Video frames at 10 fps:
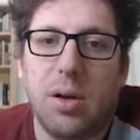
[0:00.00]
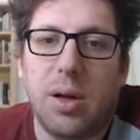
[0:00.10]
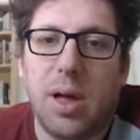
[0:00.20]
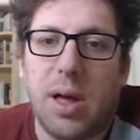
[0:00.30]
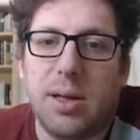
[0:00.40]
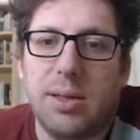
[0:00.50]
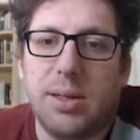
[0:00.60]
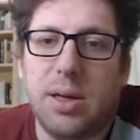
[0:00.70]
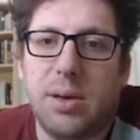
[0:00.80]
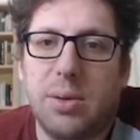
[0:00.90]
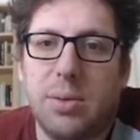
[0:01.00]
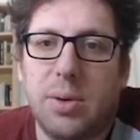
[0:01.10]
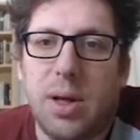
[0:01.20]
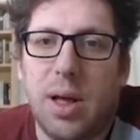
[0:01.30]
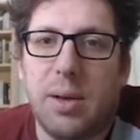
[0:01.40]
Okay,
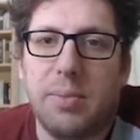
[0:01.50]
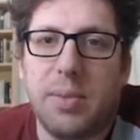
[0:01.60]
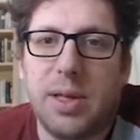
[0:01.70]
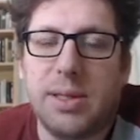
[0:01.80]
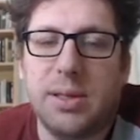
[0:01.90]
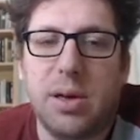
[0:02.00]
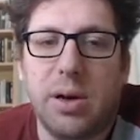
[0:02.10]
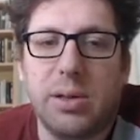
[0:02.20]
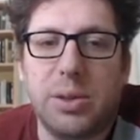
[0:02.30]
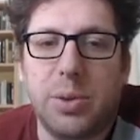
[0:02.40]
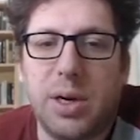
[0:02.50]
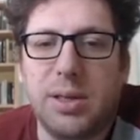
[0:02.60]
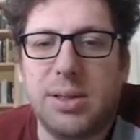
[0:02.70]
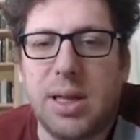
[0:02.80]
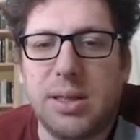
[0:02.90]
so these codes
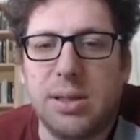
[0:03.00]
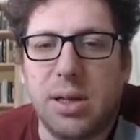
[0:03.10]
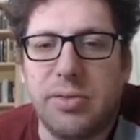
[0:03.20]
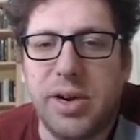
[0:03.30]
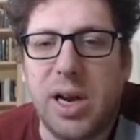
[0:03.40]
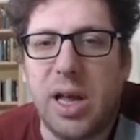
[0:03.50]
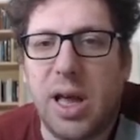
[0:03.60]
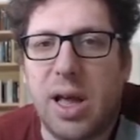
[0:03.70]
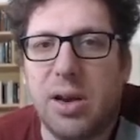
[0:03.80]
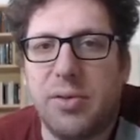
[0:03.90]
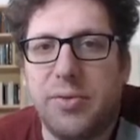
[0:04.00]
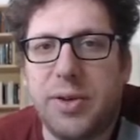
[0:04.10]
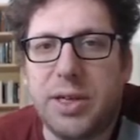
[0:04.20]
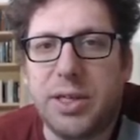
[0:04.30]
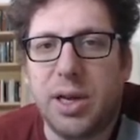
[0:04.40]
words, that's not really an
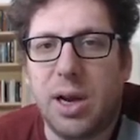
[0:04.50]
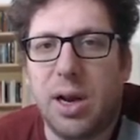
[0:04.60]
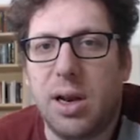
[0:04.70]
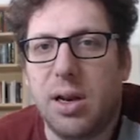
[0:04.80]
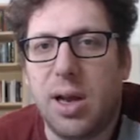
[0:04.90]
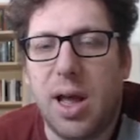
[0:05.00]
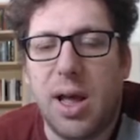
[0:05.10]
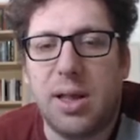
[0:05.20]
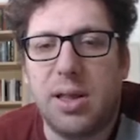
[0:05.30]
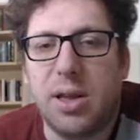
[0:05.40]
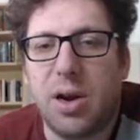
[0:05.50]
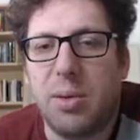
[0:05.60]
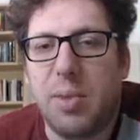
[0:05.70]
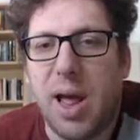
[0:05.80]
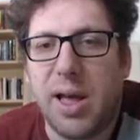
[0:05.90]
official
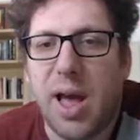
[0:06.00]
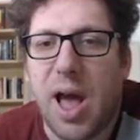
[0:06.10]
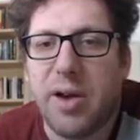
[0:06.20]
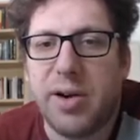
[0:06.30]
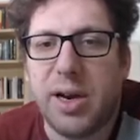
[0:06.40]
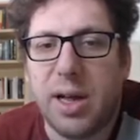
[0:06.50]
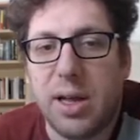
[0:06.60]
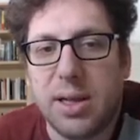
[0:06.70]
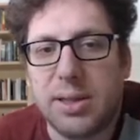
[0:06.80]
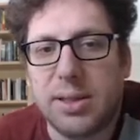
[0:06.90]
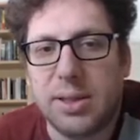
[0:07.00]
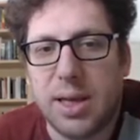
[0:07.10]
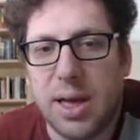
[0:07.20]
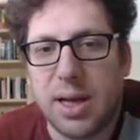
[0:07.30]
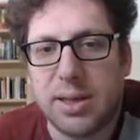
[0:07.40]
term like irony. It's
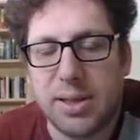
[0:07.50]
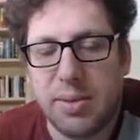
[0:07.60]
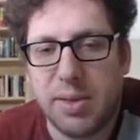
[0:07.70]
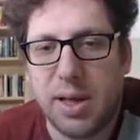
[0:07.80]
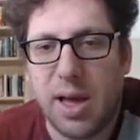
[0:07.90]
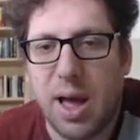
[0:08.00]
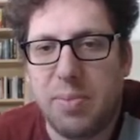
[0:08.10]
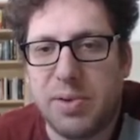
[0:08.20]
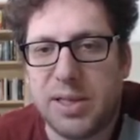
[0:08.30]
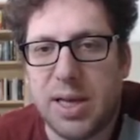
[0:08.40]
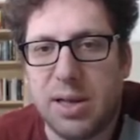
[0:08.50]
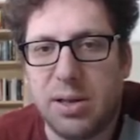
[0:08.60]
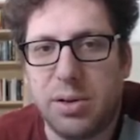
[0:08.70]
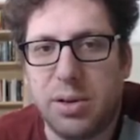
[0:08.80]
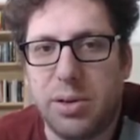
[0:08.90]
something I
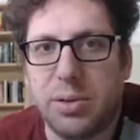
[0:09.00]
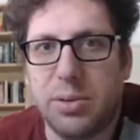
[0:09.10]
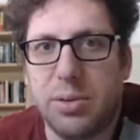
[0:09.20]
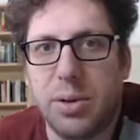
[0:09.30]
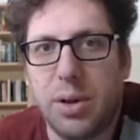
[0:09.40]
present to you.